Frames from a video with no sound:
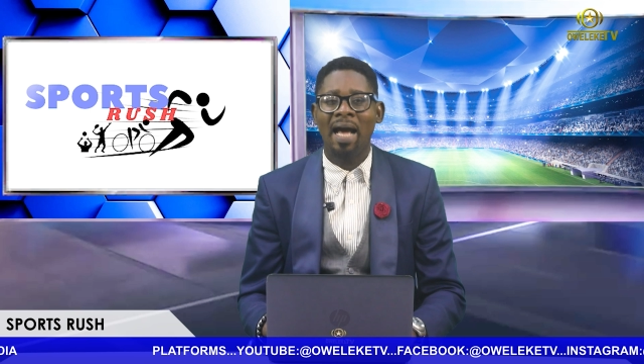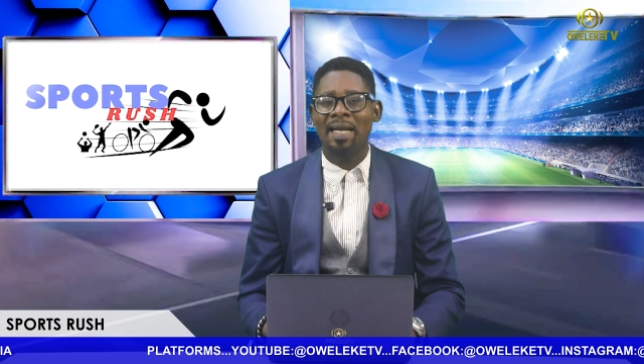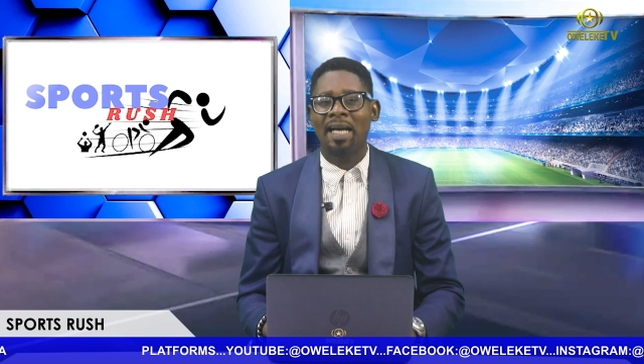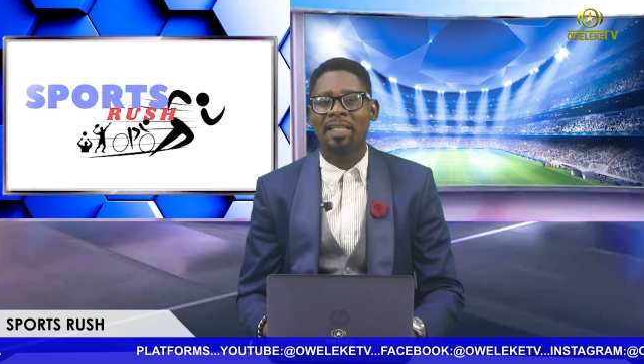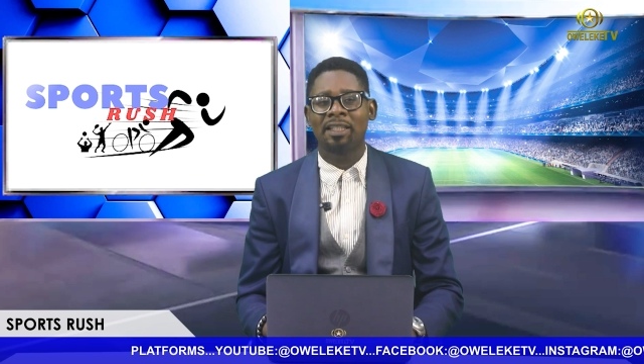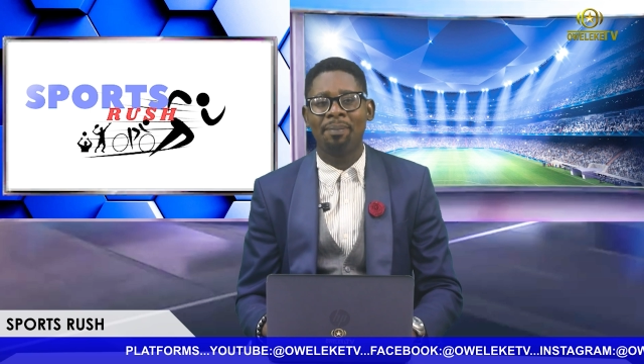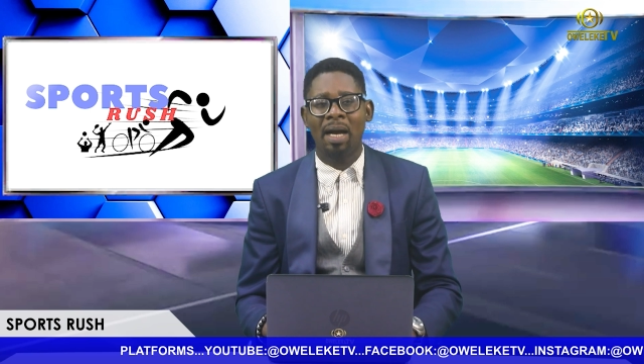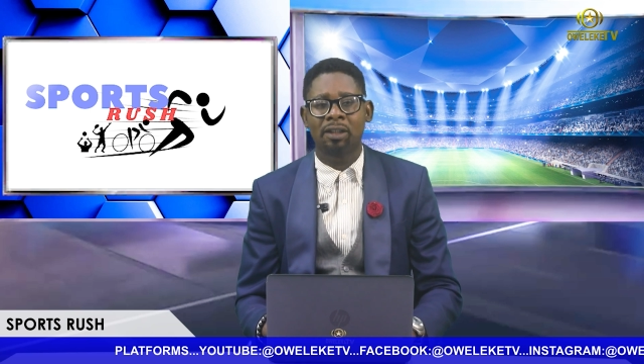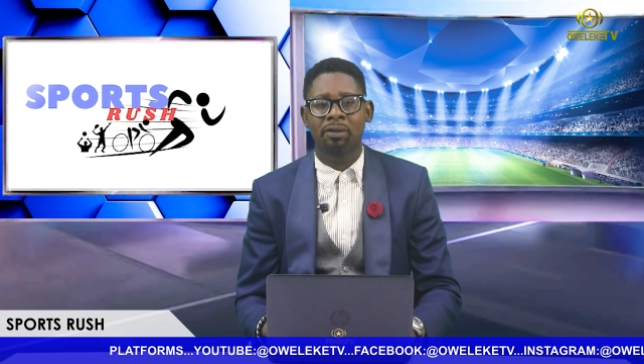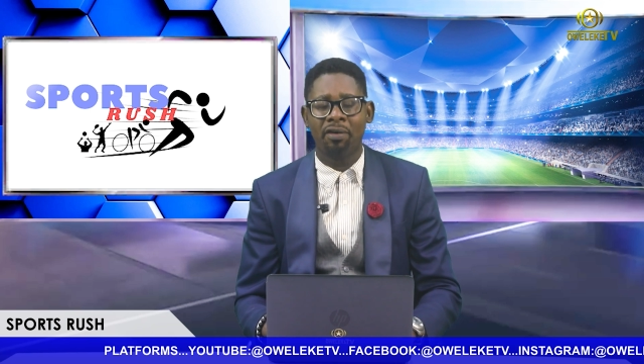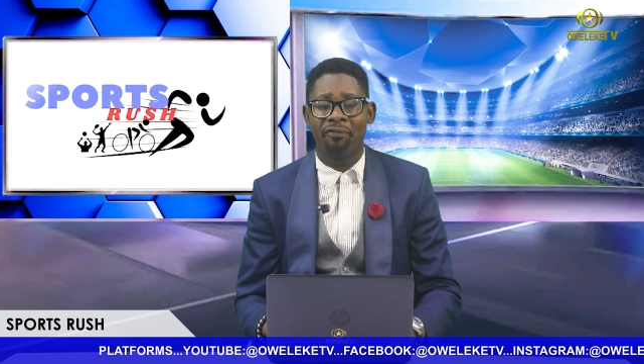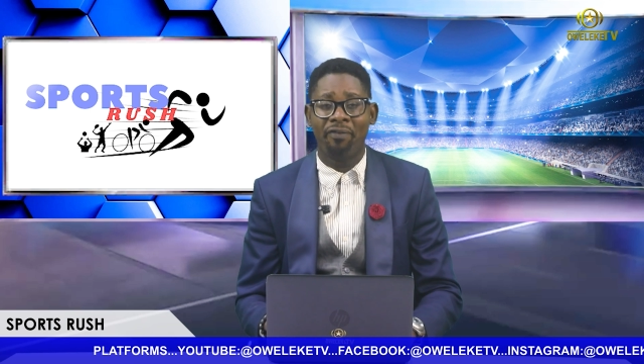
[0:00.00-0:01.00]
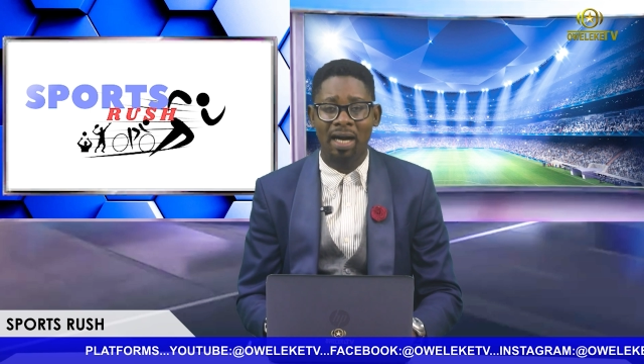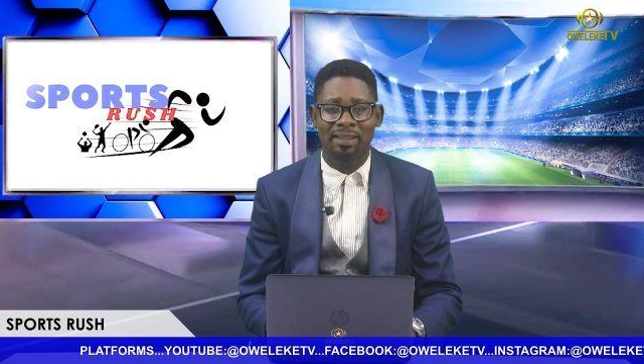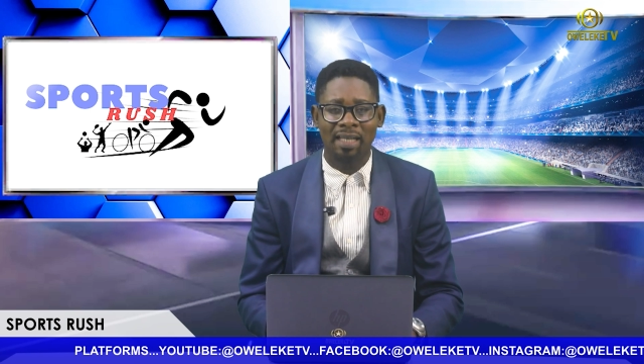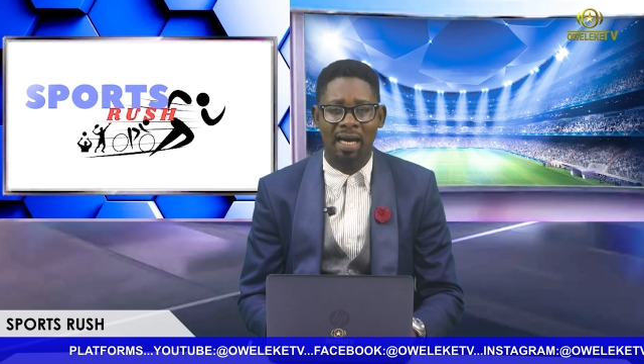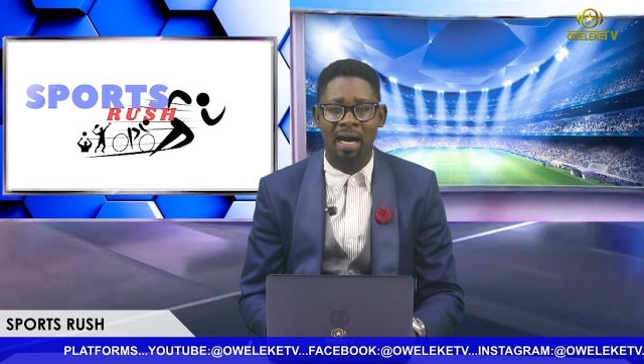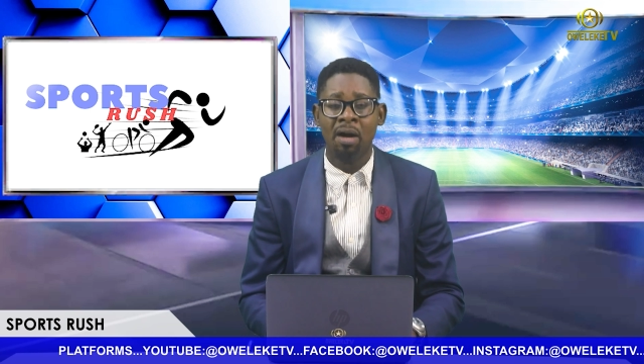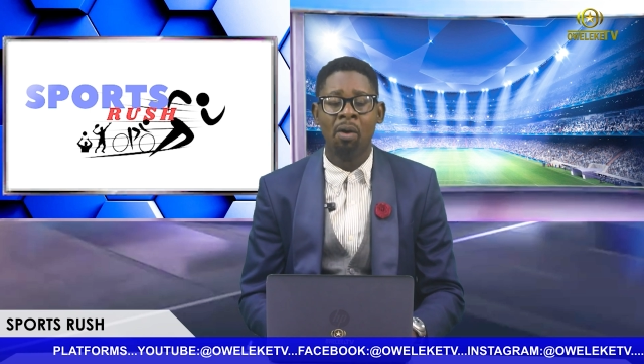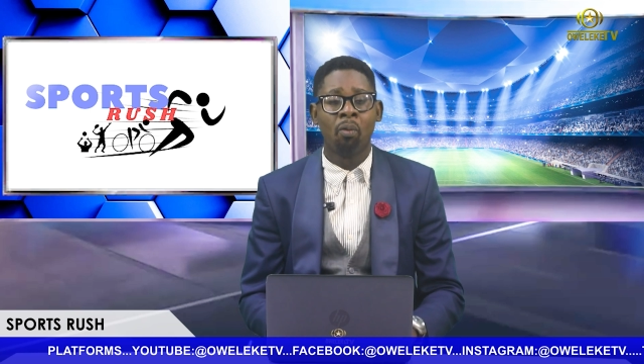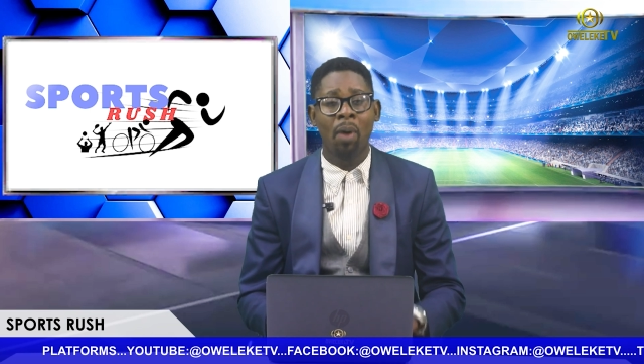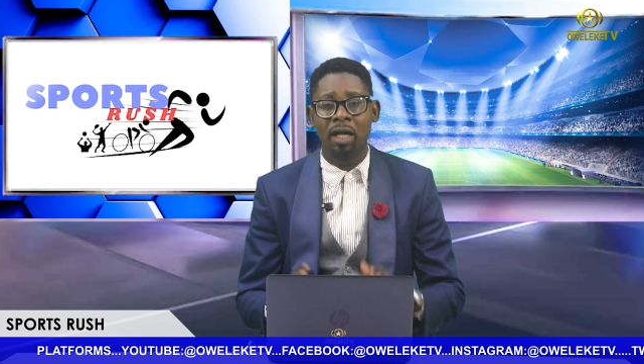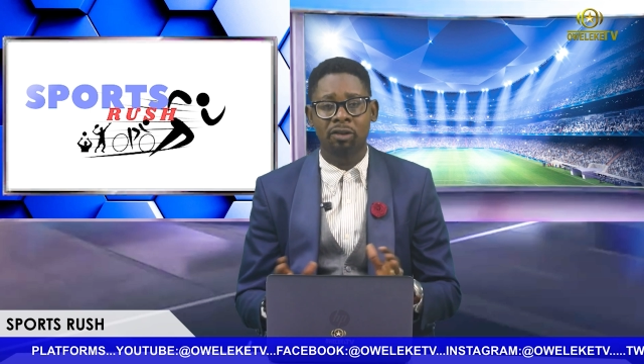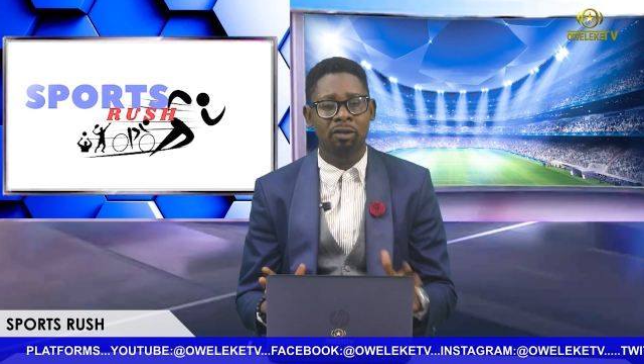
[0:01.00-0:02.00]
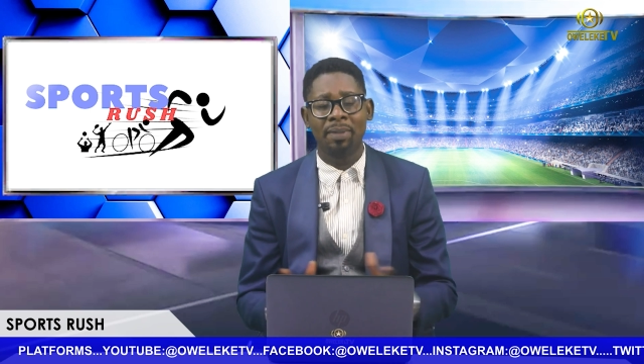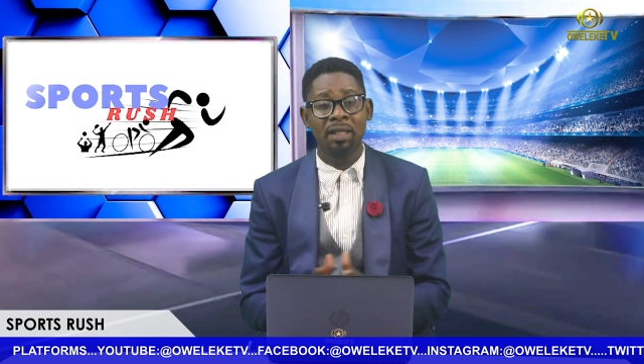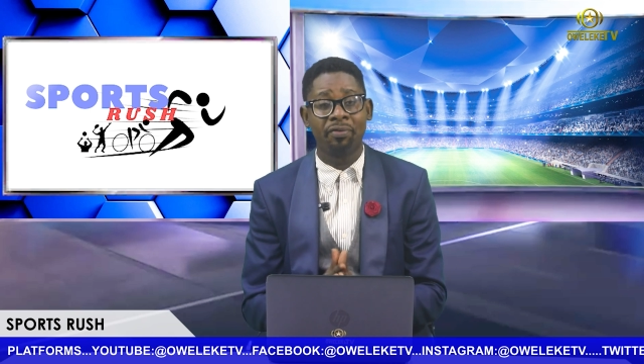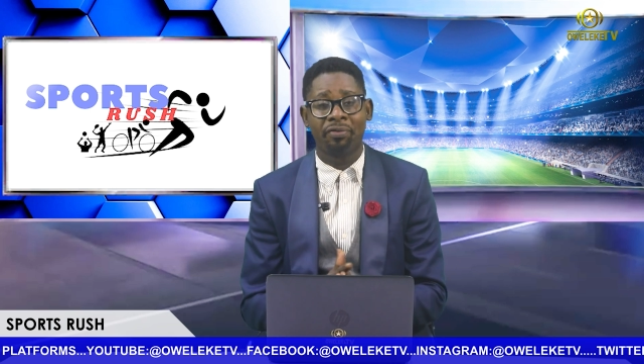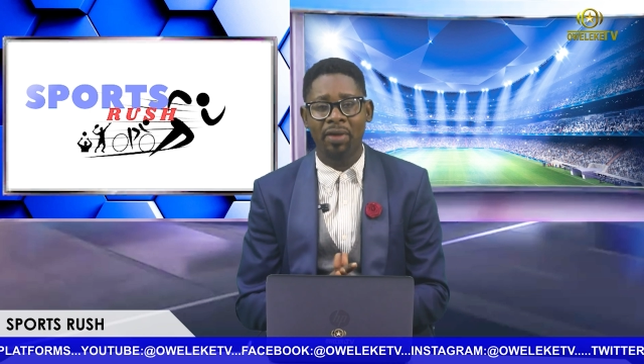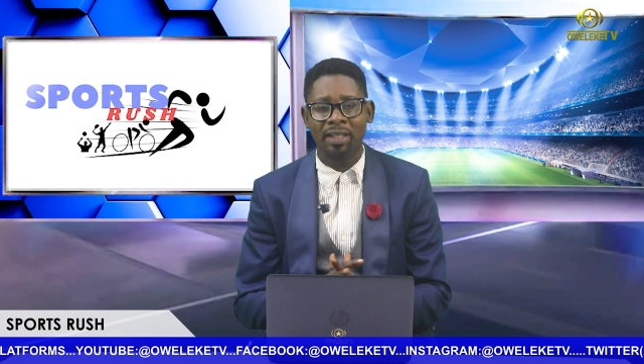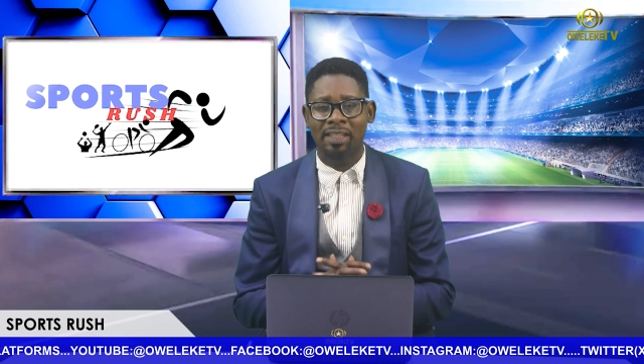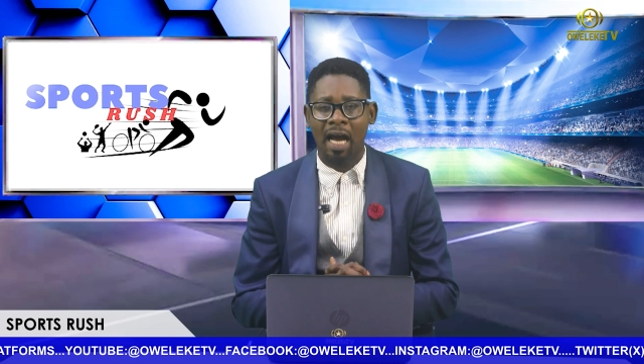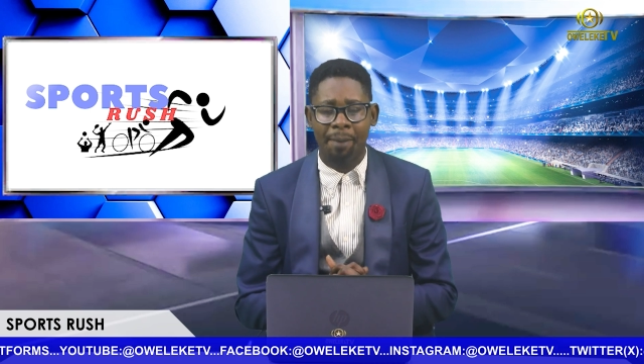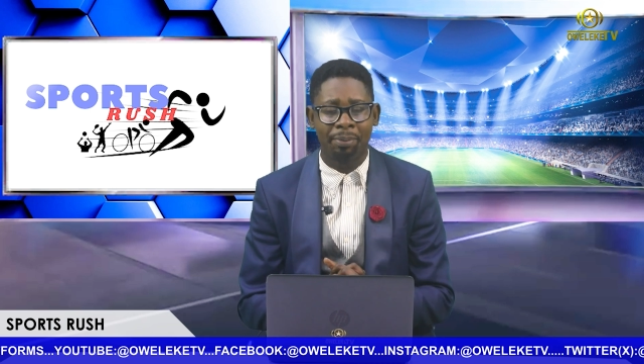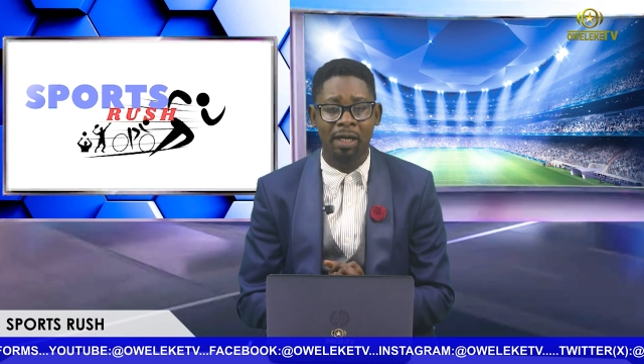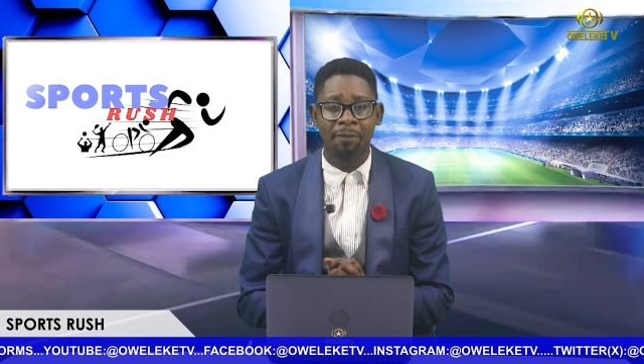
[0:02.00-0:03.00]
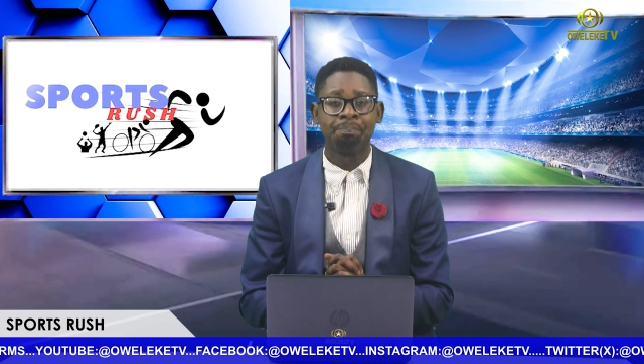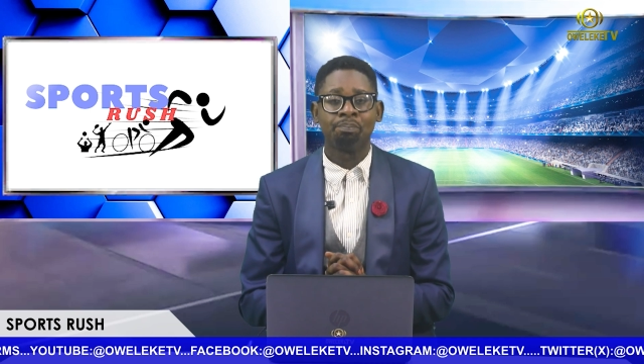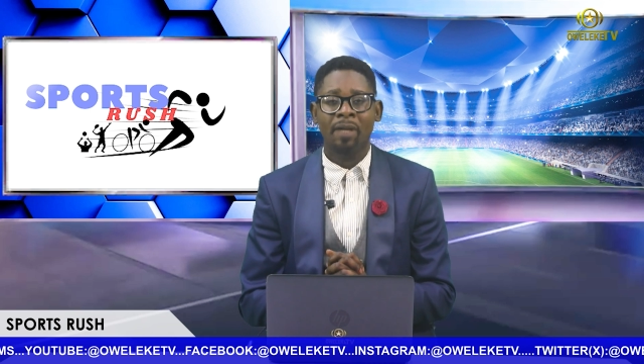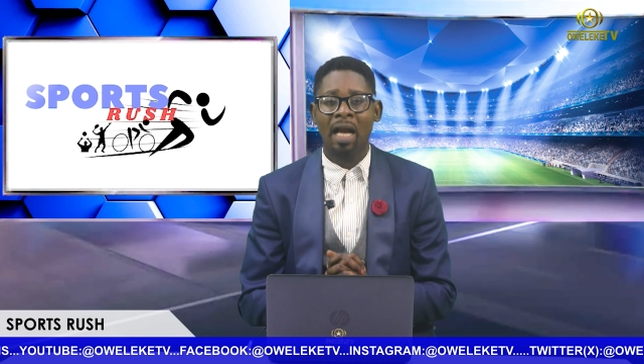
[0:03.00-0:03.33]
And as a matter of fact, well, so many things happening,